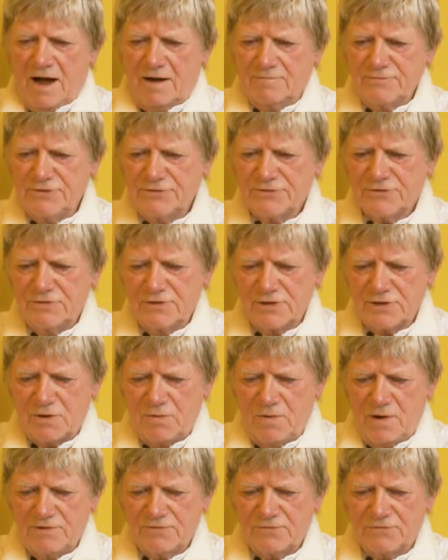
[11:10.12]
just going to
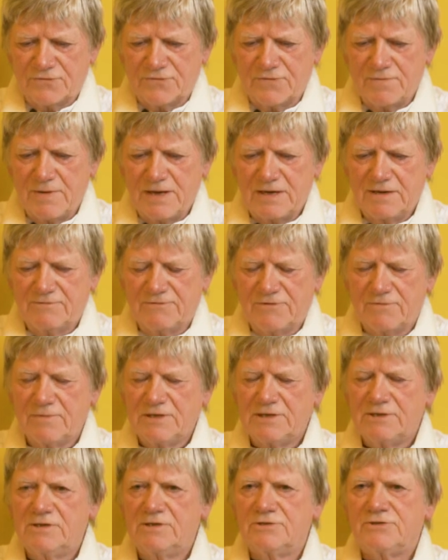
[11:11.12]
quote from a
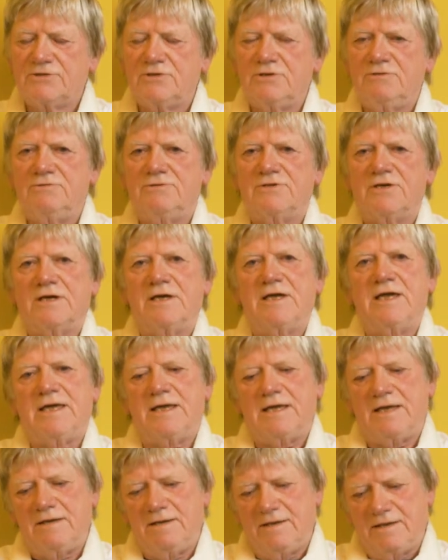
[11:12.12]
sutta
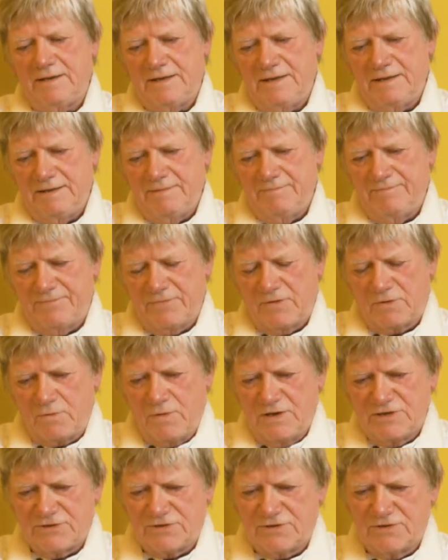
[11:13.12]
here,
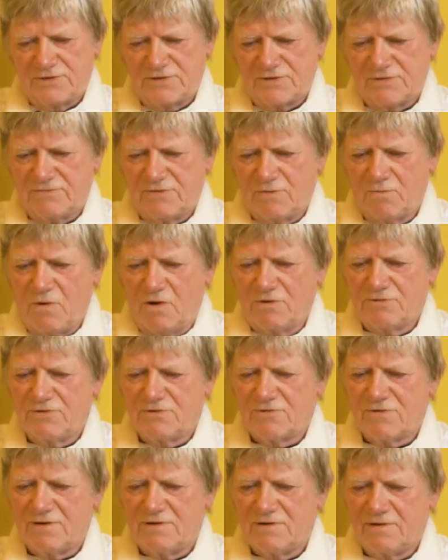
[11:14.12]
Questions of the
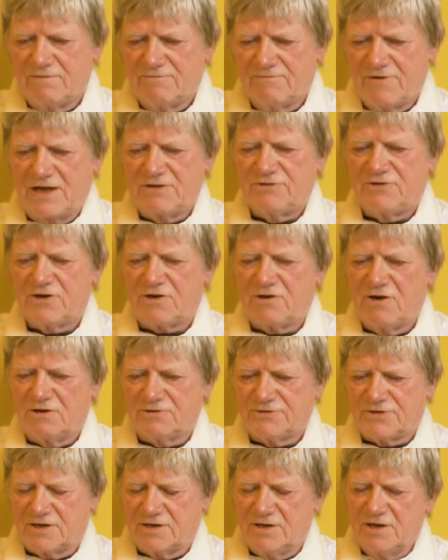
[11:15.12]
Wanderer
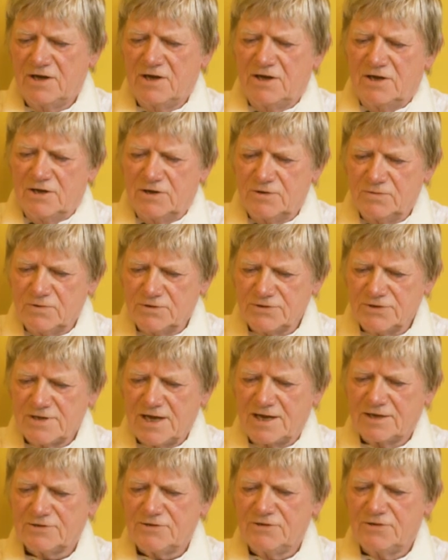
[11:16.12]
Vacchagotta, who wasn't
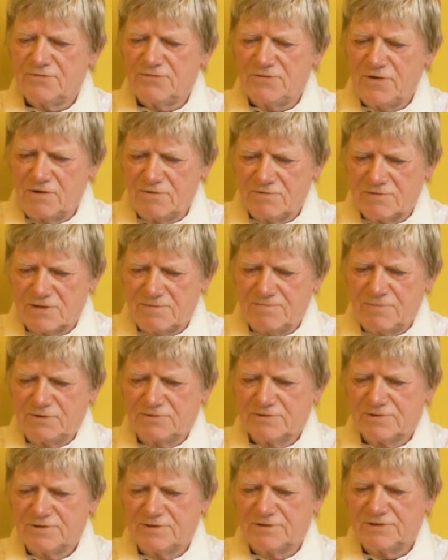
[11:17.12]
actually a follower of the
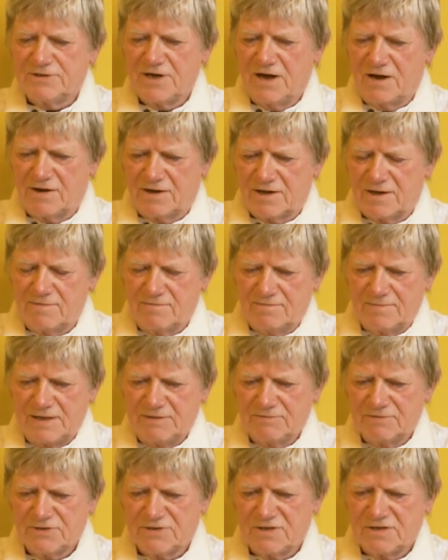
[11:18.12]
Buddha at the time. He
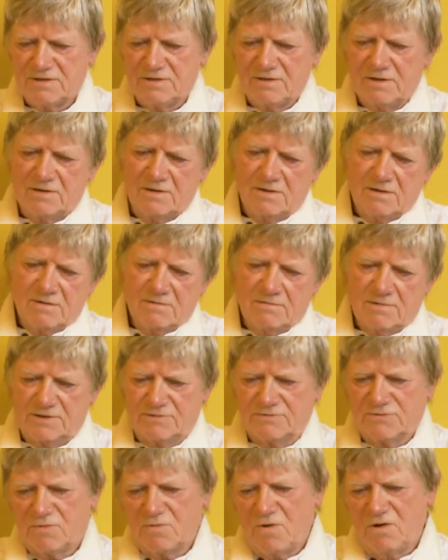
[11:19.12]
was a
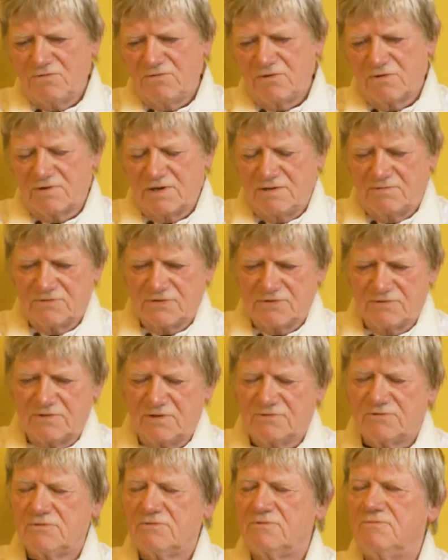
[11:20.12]
wanderer. He was a
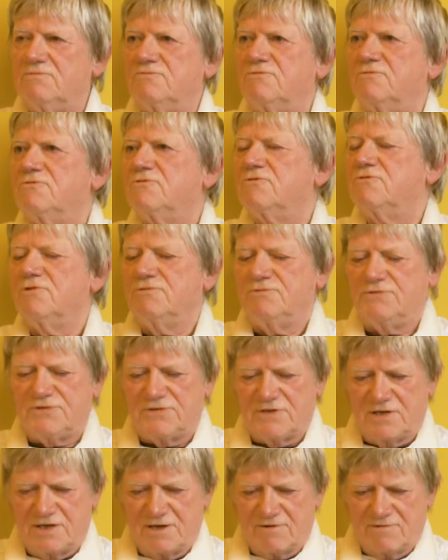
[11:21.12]
sort of truth
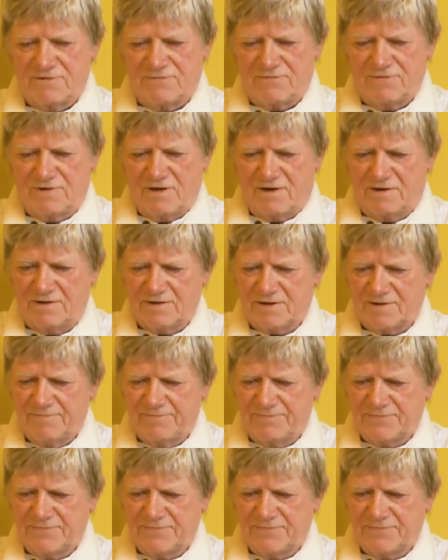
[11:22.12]
seeker, if you like.